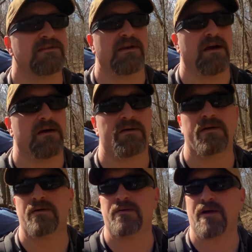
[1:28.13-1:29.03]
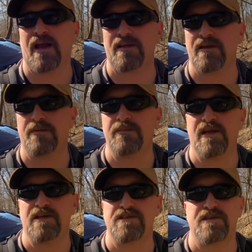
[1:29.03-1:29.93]
So we got them
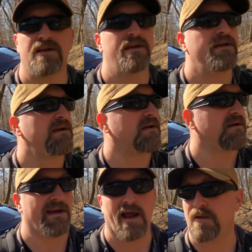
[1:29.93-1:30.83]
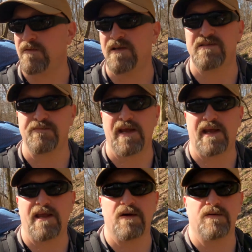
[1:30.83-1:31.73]
ditched down this
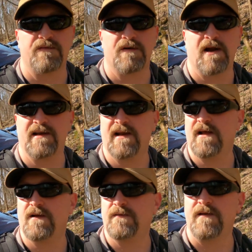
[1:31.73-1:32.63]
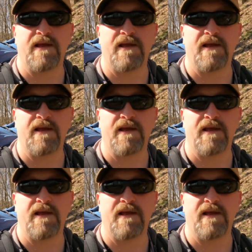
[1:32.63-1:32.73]
big hill for right now.